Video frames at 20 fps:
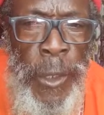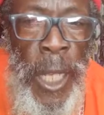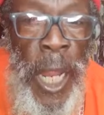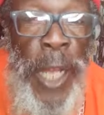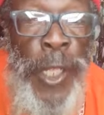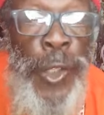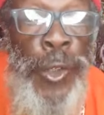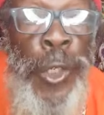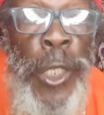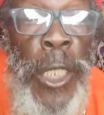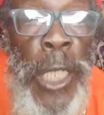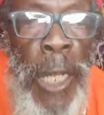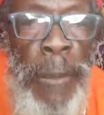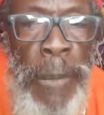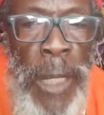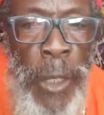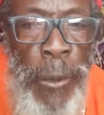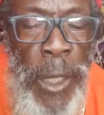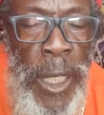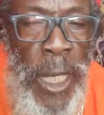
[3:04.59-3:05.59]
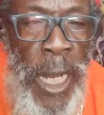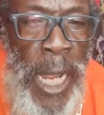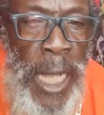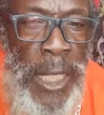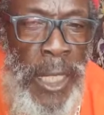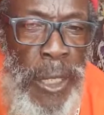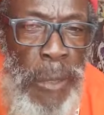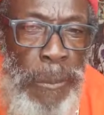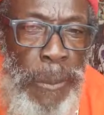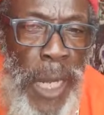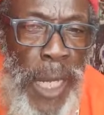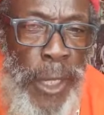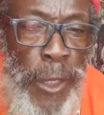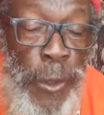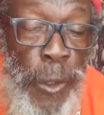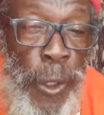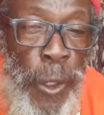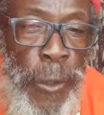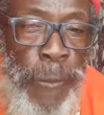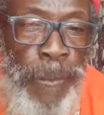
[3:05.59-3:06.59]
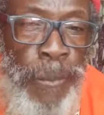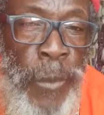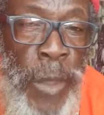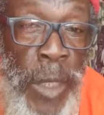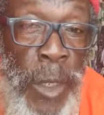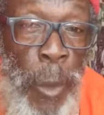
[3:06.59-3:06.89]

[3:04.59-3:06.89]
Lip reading: There are three that bear record in the planet Earth.